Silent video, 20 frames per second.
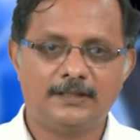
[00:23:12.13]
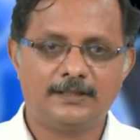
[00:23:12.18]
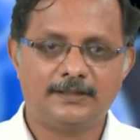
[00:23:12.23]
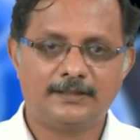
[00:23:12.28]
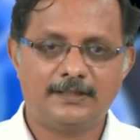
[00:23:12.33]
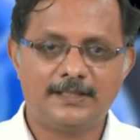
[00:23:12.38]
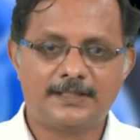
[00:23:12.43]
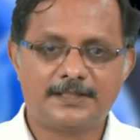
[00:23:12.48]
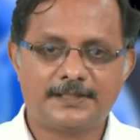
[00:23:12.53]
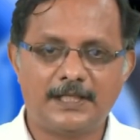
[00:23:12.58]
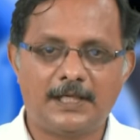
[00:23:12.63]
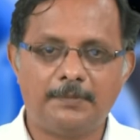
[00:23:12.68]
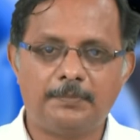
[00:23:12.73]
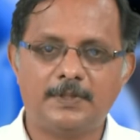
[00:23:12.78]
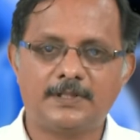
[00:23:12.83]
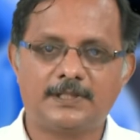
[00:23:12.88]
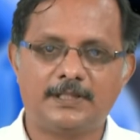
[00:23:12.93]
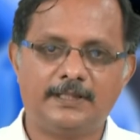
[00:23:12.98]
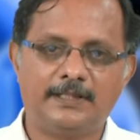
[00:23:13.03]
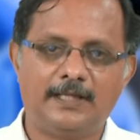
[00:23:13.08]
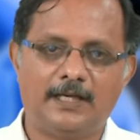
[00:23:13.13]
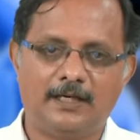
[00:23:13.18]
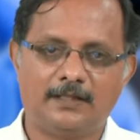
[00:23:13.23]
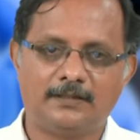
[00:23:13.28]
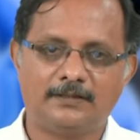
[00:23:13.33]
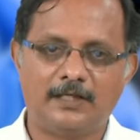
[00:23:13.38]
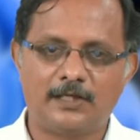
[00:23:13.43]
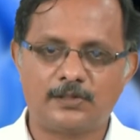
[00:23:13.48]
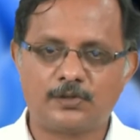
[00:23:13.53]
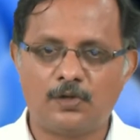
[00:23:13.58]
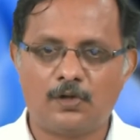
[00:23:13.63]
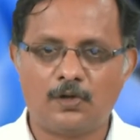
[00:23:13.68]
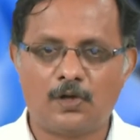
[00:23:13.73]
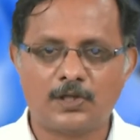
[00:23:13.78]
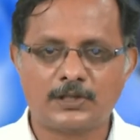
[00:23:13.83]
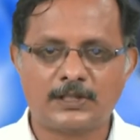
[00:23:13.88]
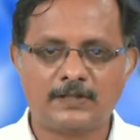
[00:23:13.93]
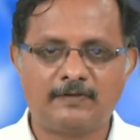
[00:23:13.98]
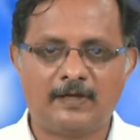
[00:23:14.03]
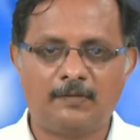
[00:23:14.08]
its shape is intact, there is no
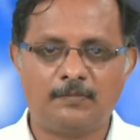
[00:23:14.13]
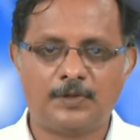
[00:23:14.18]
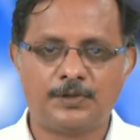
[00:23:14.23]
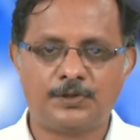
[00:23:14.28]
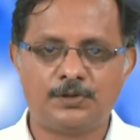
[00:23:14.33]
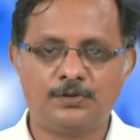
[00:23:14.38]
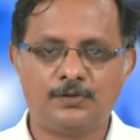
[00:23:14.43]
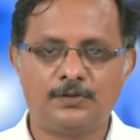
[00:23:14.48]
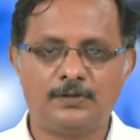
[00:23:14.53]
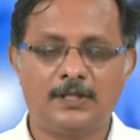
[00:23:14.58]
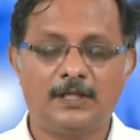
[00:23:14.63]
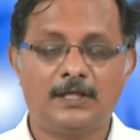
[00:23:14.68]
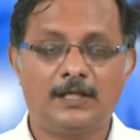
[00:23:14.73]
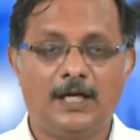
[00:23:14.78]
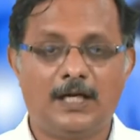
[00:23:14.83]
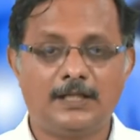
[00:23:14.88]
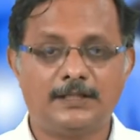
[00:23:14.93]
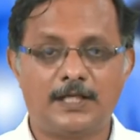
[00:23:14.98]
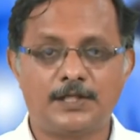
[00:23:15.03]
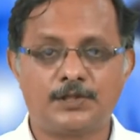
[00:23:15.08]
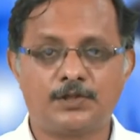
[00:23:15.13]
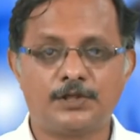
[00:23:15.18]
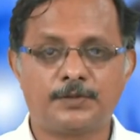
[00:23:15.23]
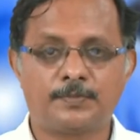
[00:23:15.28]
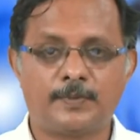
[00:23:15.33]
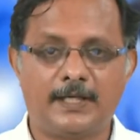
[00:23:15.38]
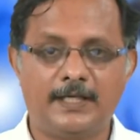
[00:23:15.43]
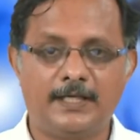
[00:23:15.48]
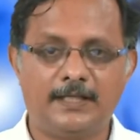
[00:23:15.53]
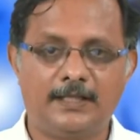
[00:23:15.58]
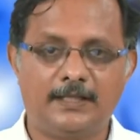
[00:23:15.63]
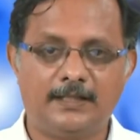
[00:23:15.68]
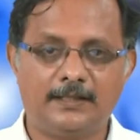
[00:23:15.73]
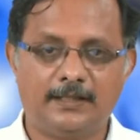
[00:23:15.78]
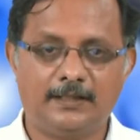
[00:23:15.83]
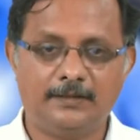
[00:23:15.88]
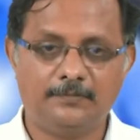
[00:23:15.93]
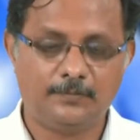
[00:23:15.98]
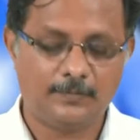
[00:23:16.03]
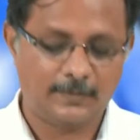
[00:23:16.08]
loss of amplitude and there is no spreading in
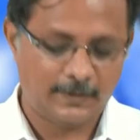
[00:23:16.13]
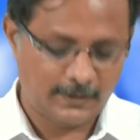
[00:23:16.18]
time.